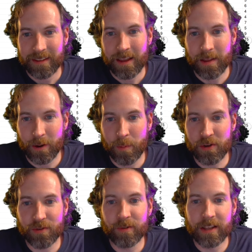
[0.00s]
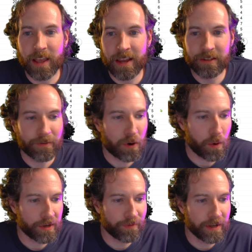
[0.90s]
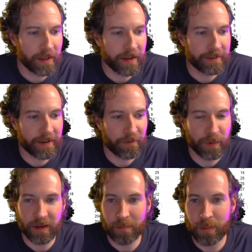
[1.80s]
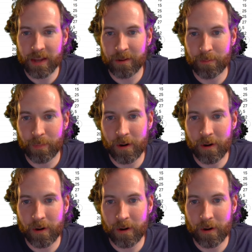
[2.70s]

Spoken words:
There are a bunch of relays, of course. Relays have been a big